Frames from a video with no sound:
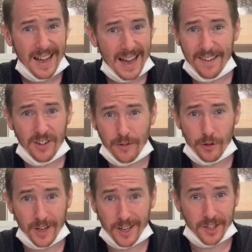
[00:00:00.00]
I've never
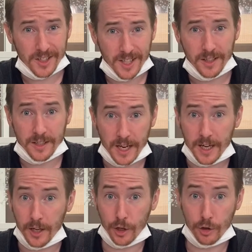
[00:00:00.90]
really considered
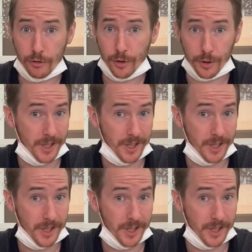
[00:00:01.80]
taking a cruise,